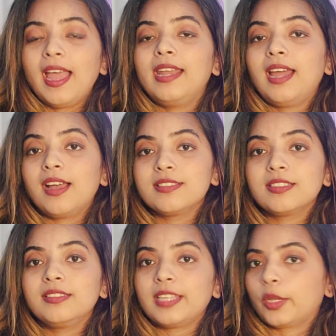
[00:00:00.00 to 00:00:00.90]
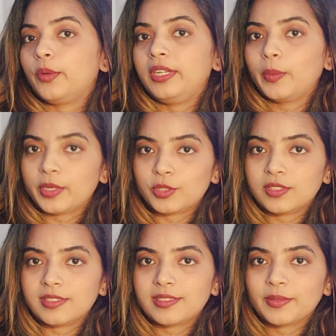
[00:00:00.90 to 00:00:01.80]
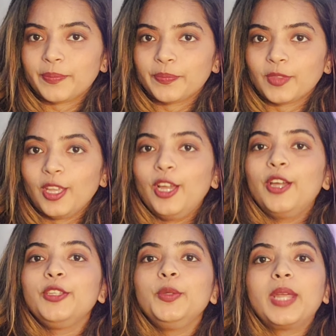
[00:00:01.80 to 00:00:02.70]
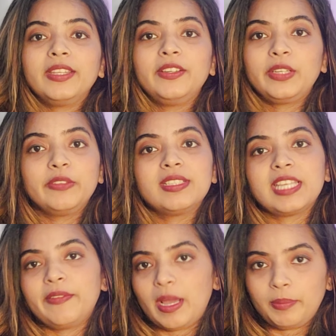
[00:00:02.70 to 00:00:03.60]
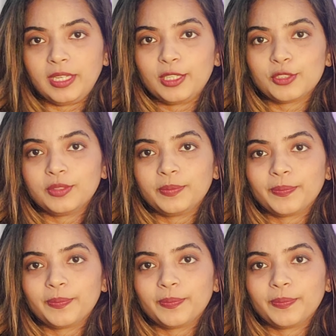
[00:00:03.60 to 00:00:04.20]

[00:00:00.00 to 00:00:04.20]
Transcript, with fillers: and answer the security questions. You can retrieve the saved application.